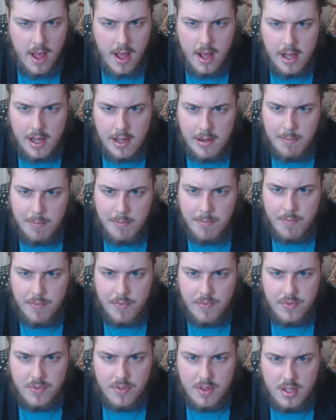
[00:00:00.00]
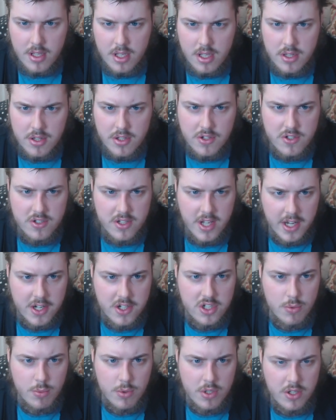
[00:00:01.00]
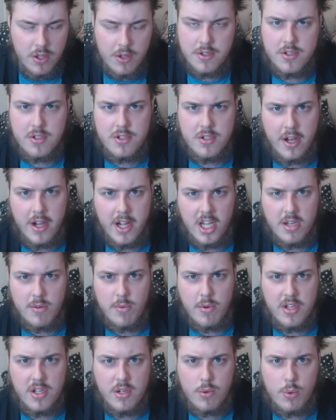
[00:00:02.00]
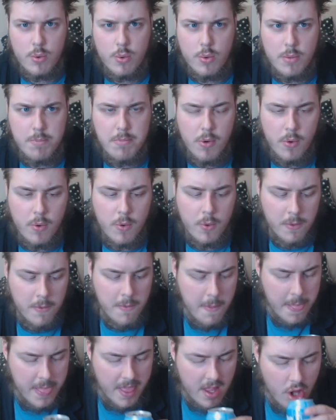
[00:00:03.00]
the sex you were not assigned when you were born,